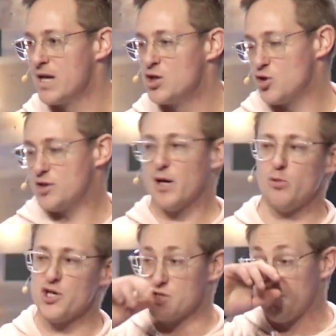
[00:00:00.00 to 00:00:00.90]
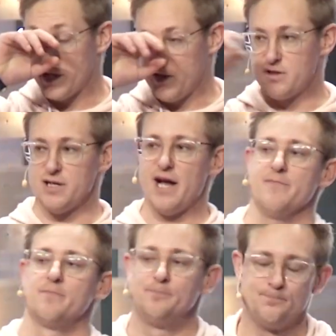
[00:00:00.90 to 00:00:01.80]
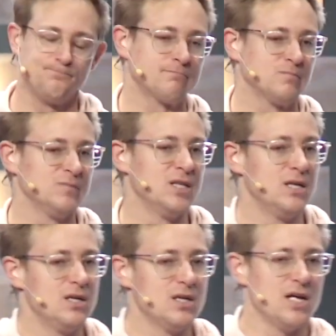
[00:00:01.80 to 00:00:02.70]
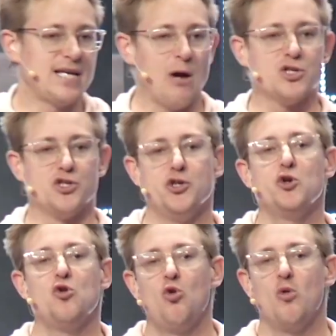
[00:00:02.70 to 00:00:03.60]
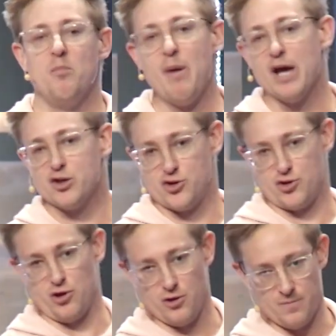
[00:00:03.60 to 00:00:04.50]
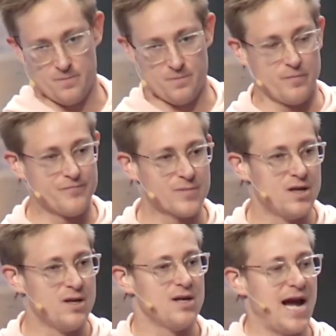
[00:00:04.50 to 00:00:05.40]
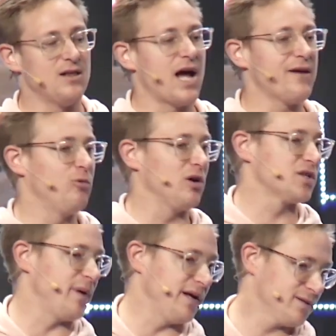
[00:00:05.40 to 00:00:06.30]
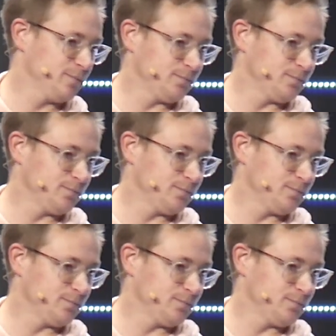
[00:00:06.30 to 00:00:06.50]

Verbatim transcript: So it's my question for you today is how would you measure a life well spent?